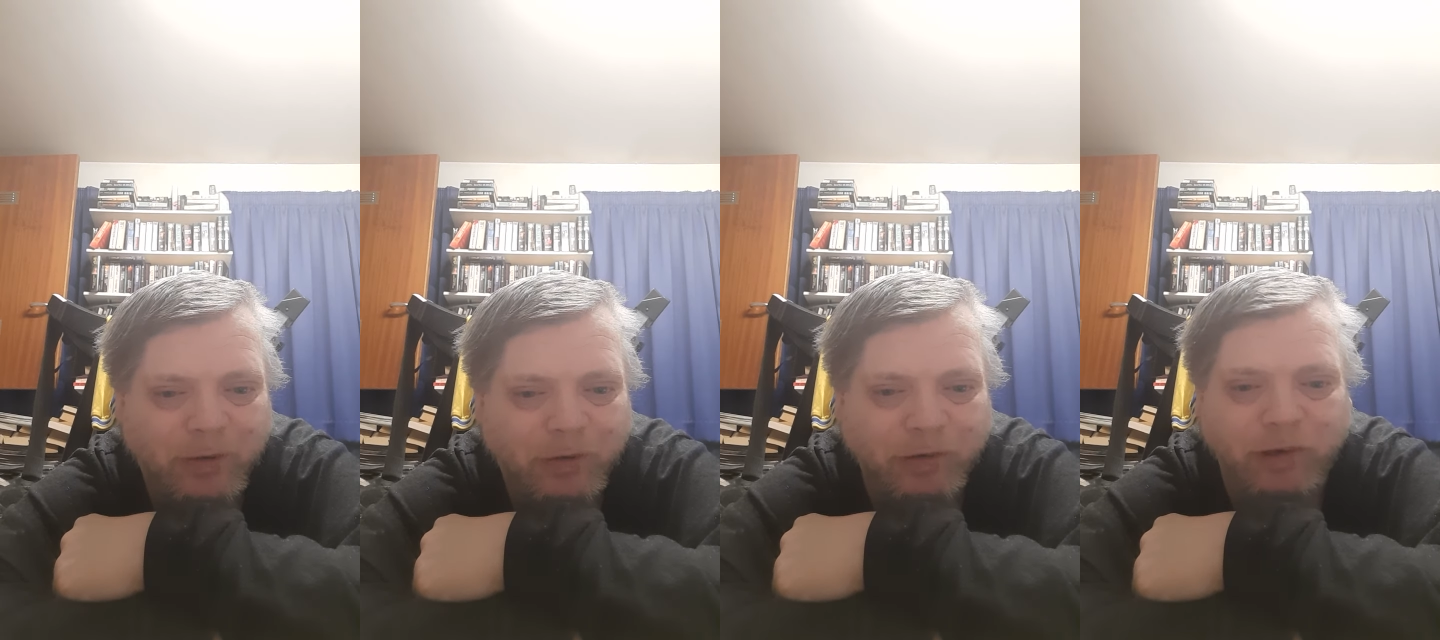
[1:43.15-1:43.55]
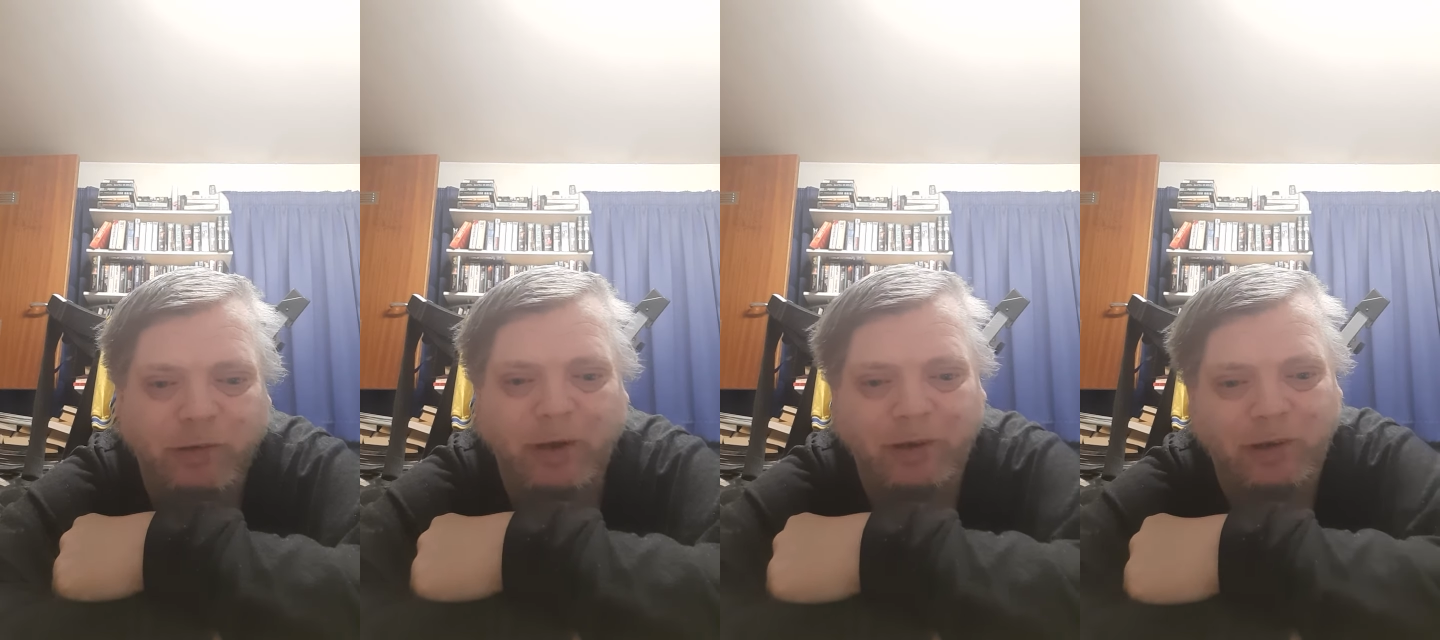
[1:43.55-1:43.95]
stick to
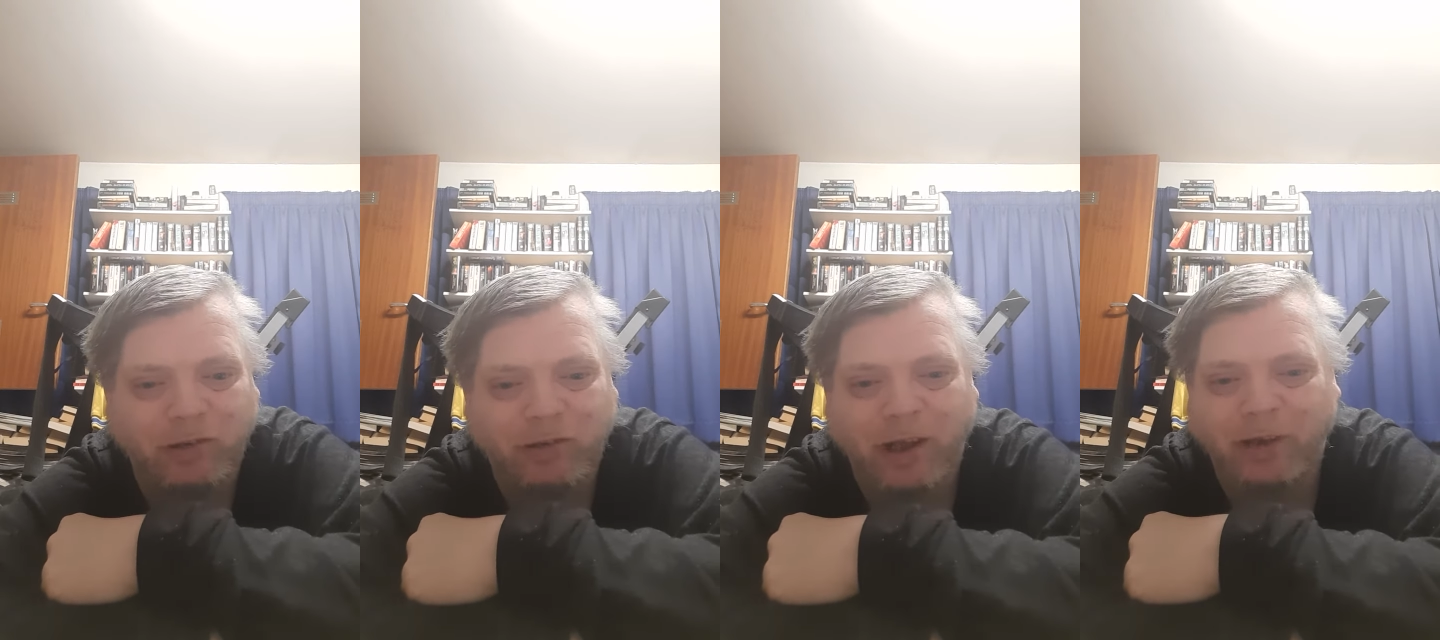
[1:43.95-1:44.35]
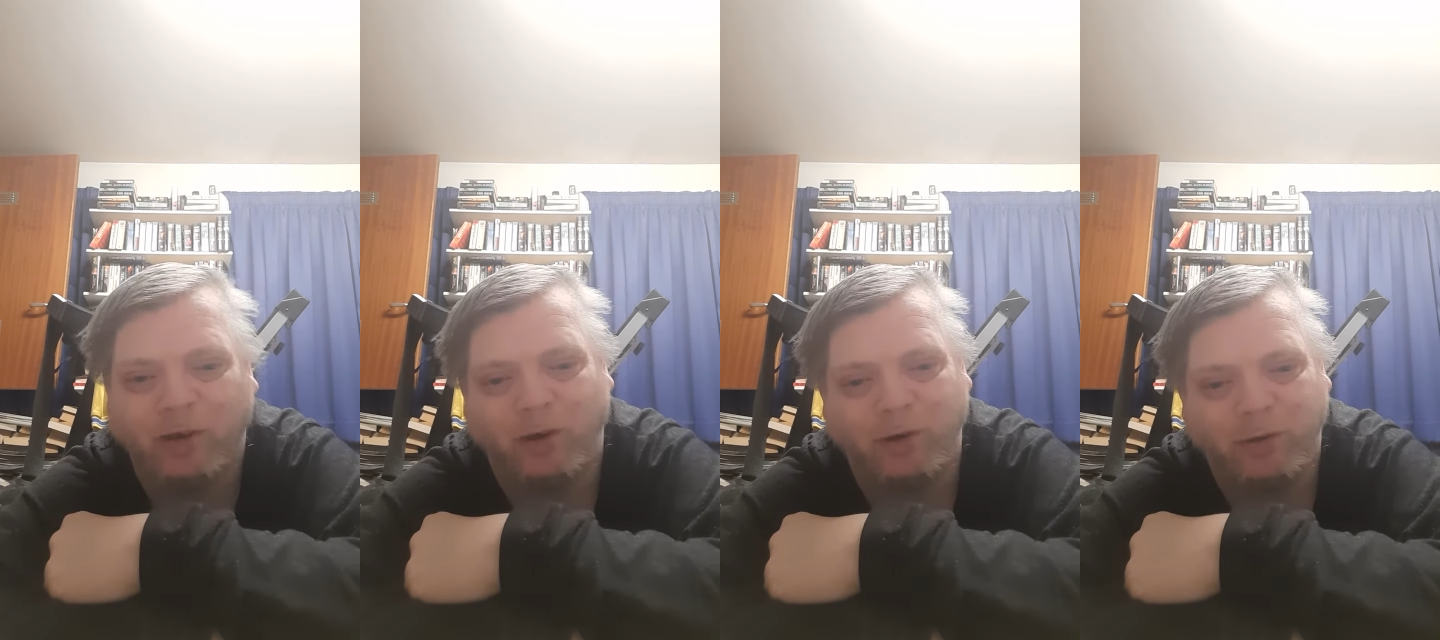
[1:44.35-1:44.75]
English, I
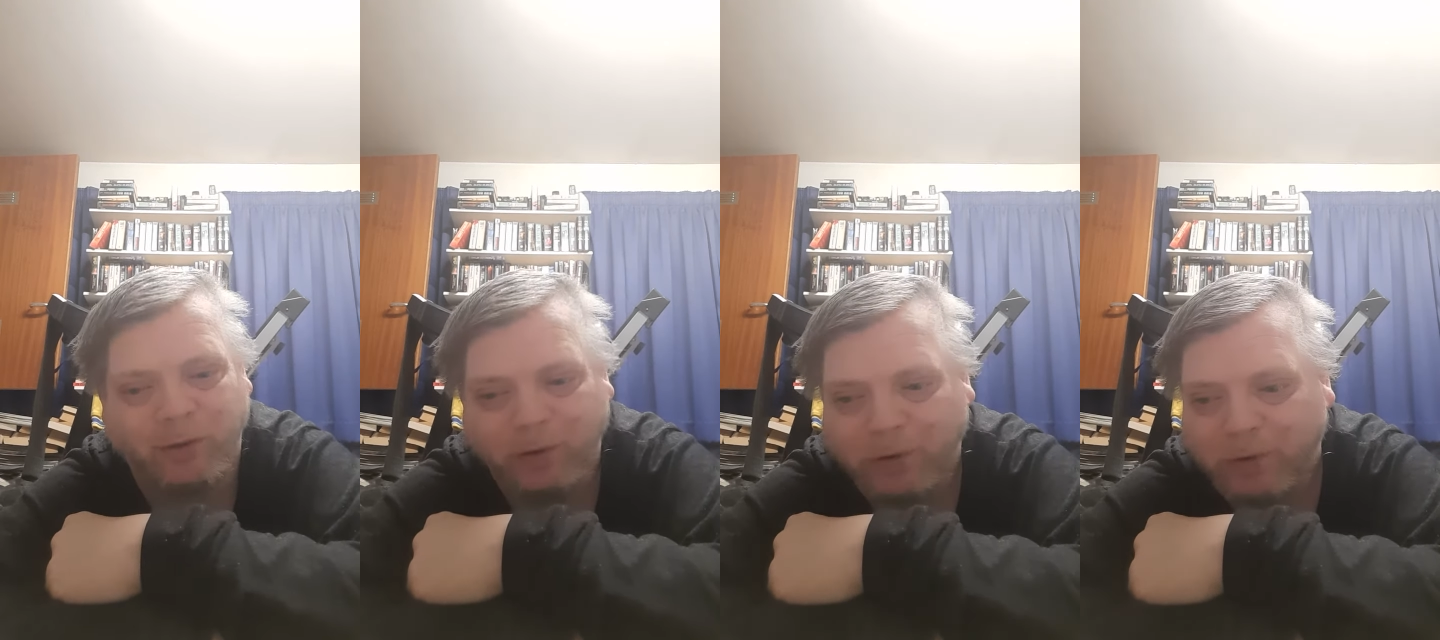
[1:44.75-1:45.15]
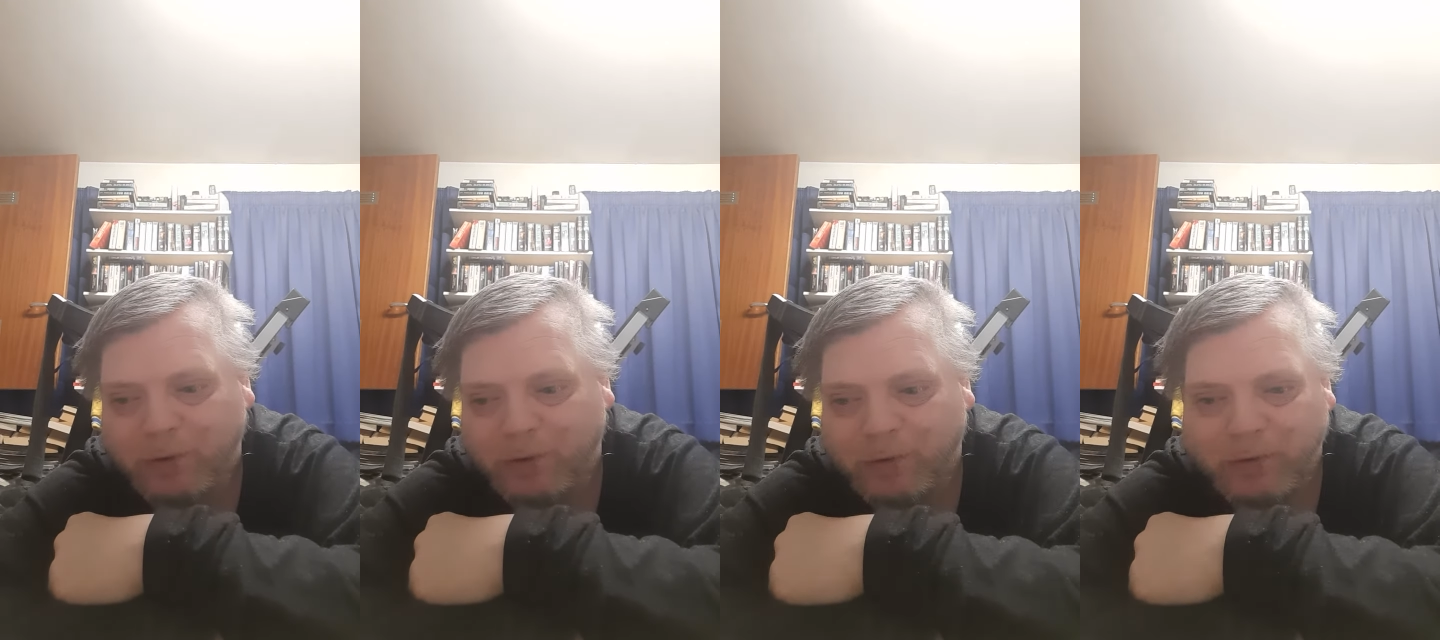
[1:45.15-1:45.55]
know,
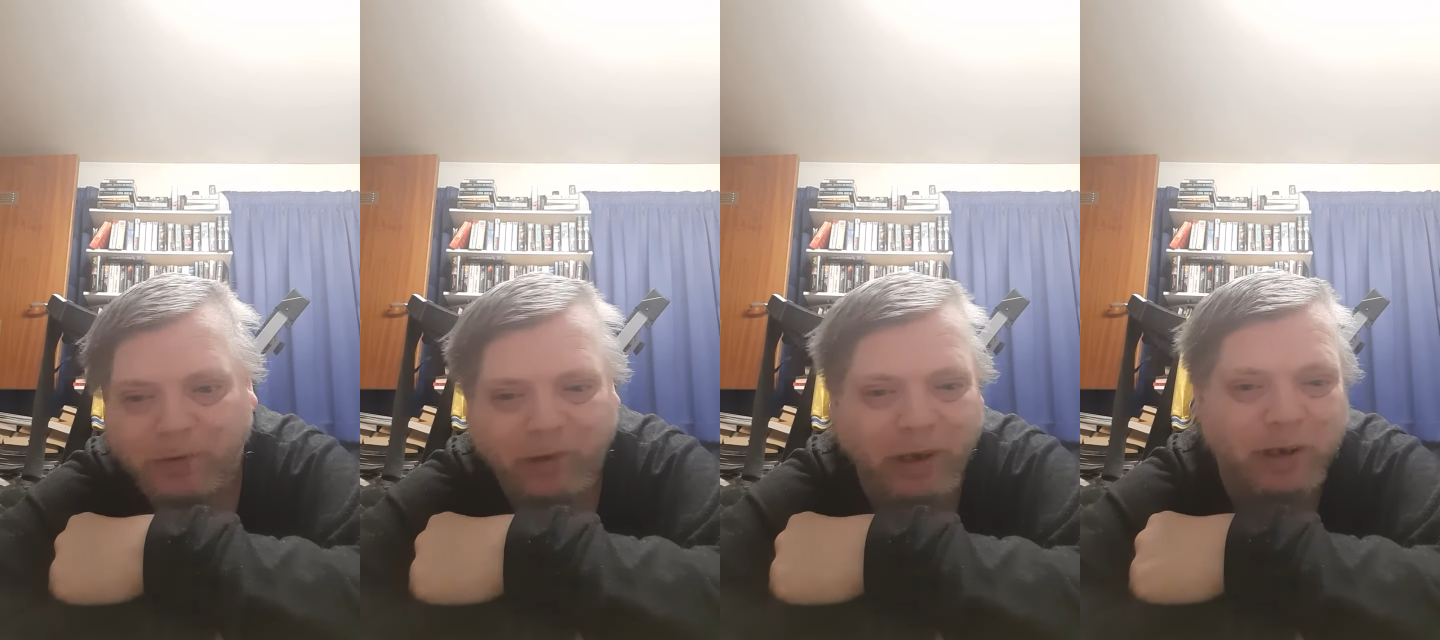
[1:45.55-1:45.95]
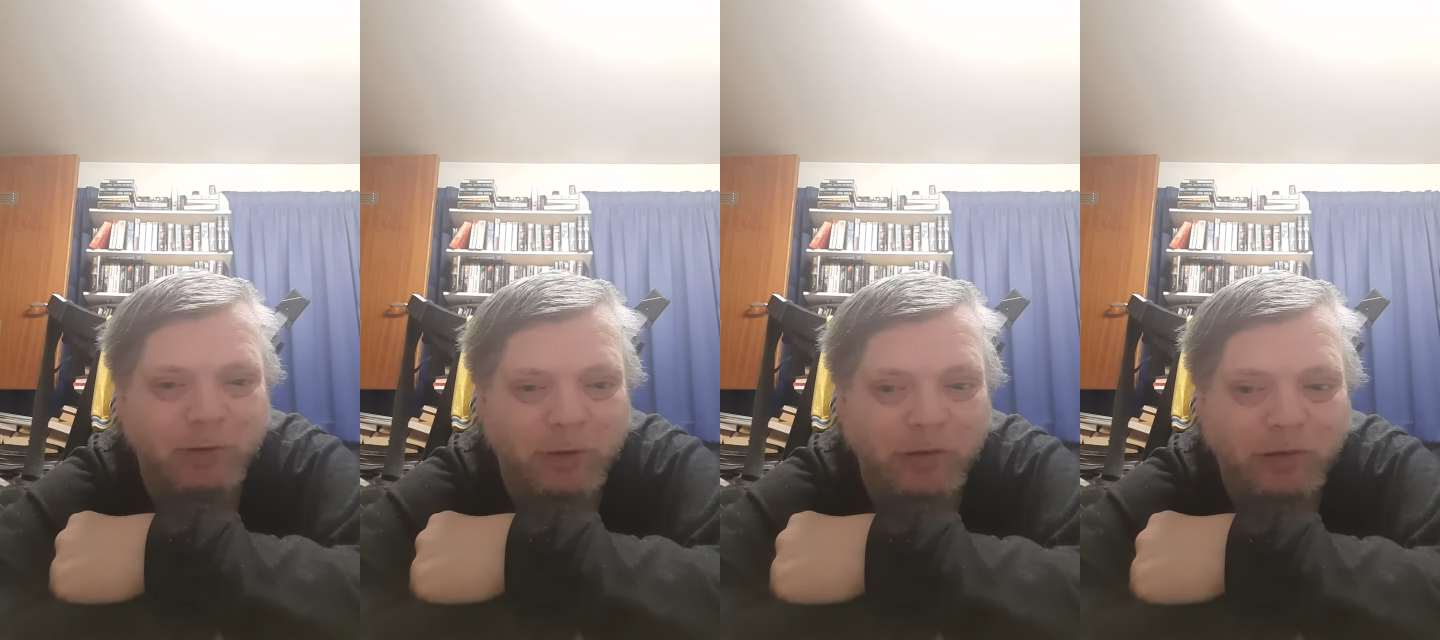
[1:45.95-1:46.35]
it's ignorant,